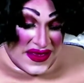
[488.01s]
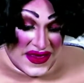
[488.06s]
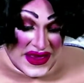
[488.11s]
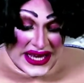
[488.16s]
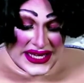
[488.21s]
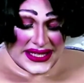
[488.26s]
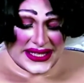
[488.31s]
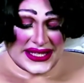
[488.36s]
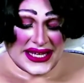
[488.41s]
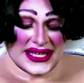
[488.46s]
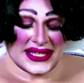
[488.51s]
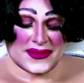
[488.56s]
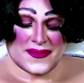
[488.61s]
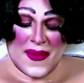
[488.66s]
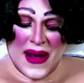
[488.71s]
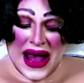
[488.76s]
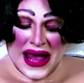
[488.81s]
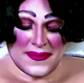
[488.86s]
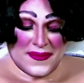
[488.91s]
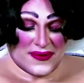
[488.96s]
"This is
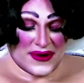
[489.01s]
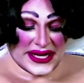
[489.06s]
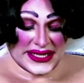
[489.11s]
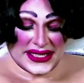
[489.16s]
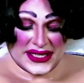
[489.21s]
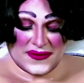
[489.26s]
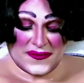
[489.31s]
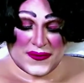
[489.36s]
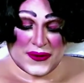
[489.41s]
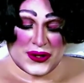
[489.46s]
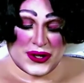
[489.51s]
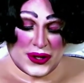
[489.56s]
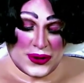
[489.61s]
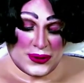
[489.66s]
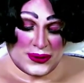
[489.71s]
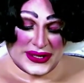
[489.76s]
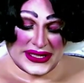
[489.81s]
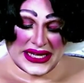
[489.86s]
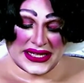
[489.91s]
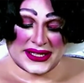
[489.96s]
my present for
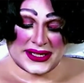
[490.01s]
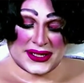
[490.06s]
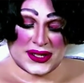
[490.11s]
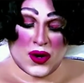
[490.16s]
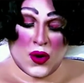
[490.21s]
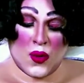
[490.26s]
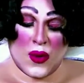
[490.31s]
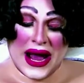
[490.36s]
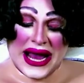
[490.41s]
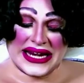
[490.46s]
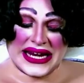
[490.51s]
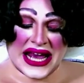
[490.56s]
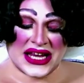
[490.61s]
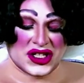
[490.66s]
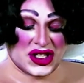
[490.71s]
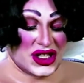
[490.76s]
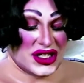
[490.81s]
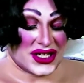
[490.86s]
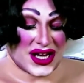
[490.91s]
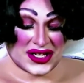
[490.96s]
you," said Snow White
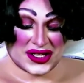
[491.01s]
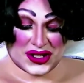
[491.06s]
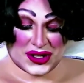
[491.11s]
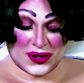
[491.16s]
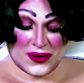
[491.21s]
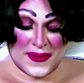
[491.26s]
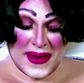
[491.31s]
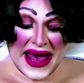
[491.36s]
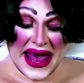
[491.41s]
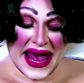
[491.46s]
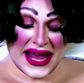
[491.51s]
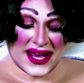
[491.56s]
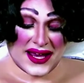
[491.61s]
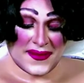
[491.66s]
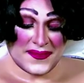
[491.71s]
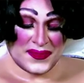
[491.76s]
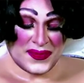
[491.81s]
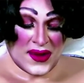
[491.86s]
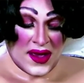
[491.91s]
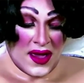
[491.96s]
as she touched her bag.